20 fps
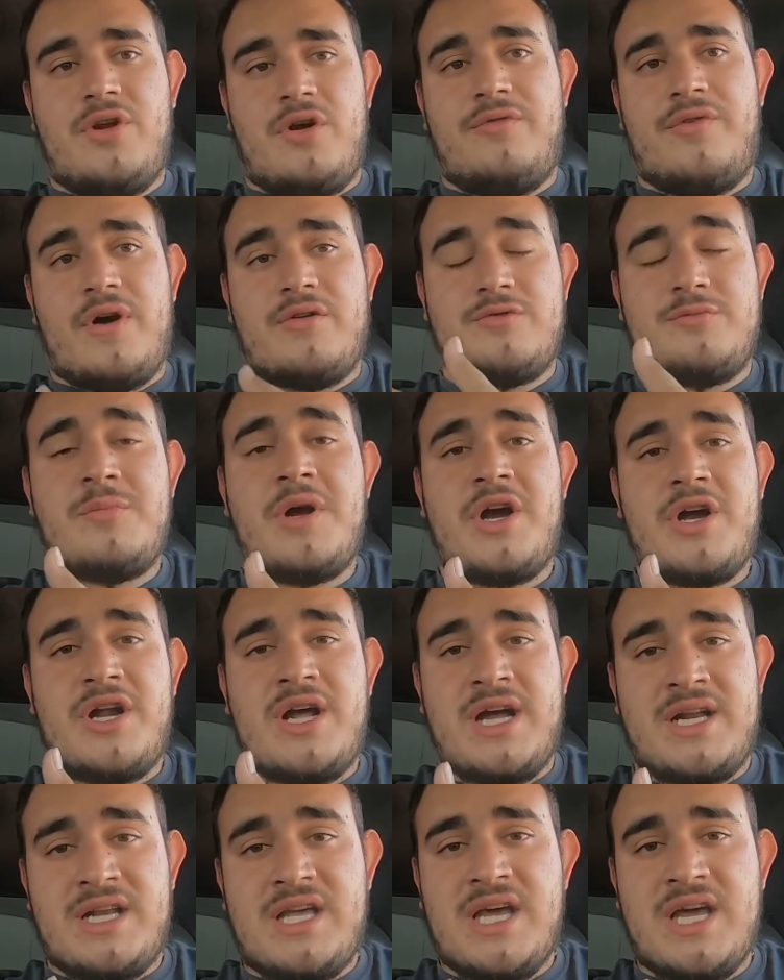I was married and
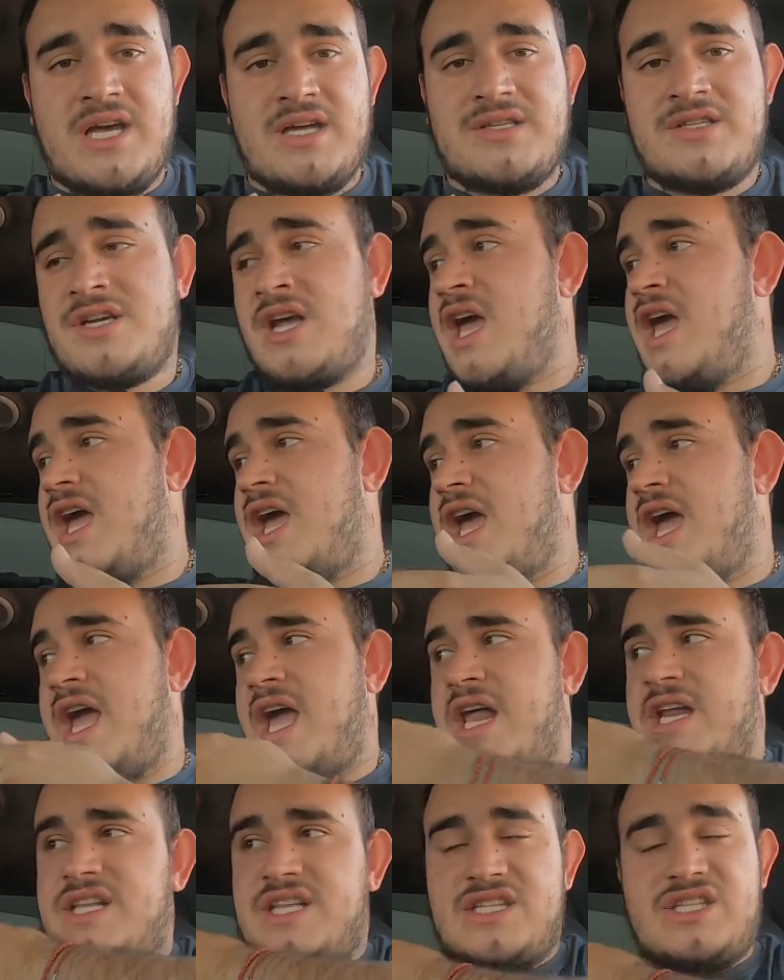had kids
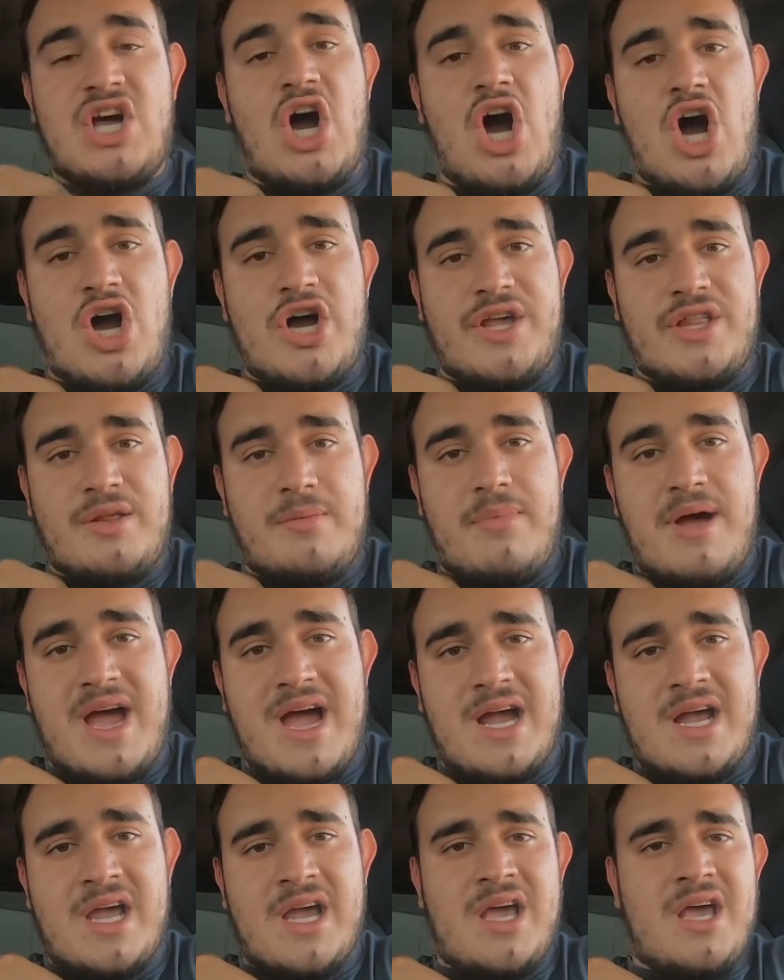and the dog in the
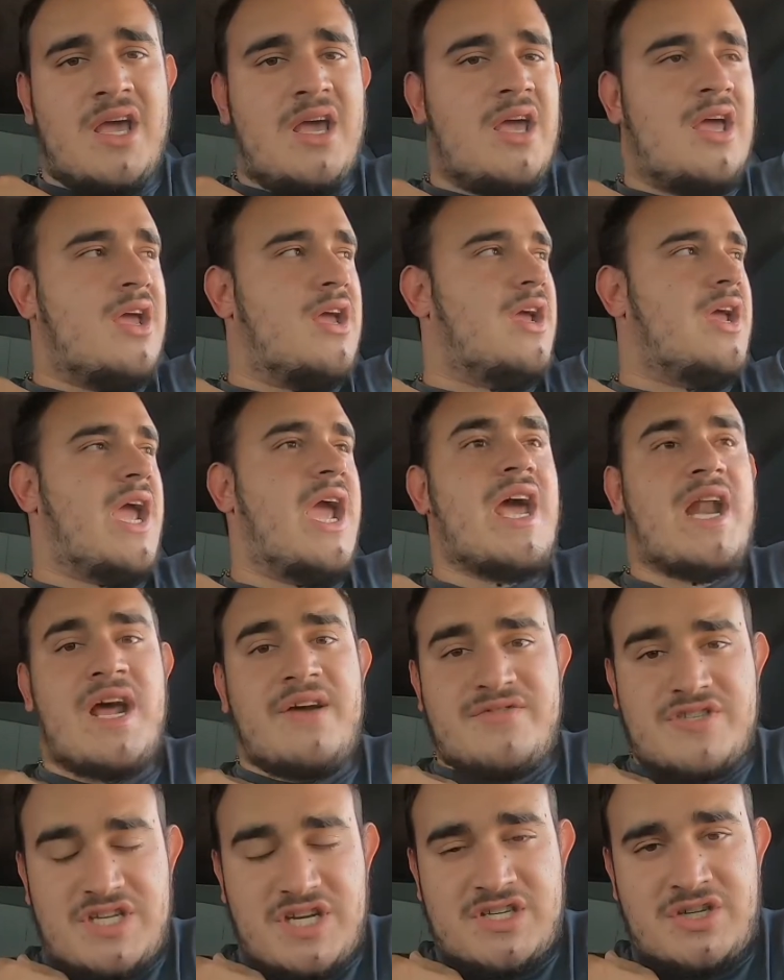back, and
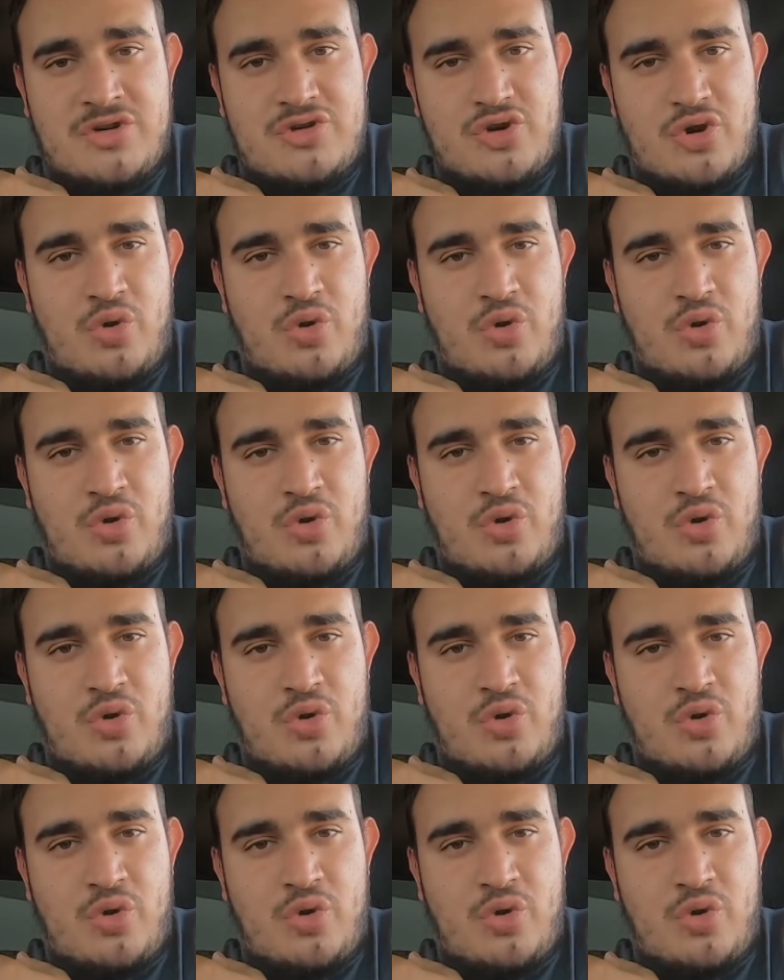have 600